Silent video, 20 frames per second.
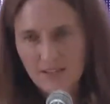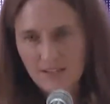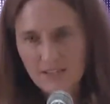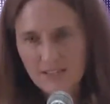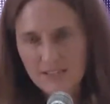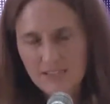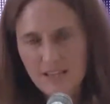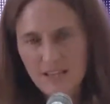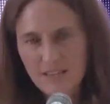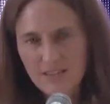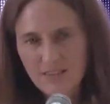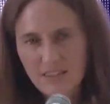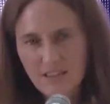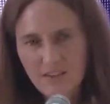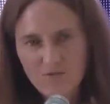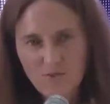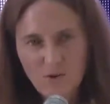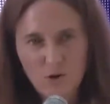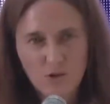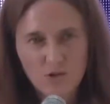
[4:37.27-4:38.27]
Instead,
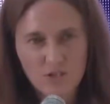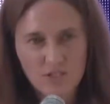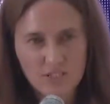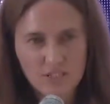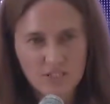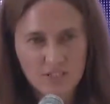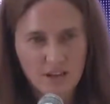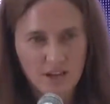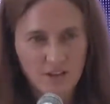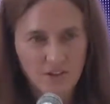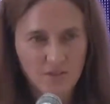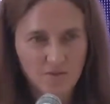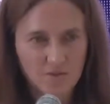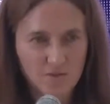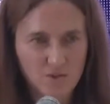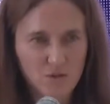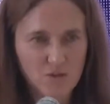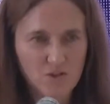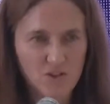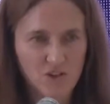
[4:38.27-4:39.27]
they focused on the
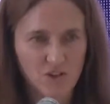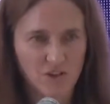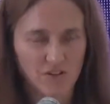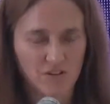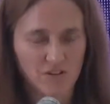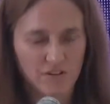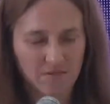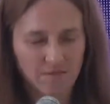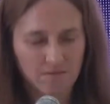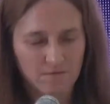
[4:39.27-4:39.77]
future,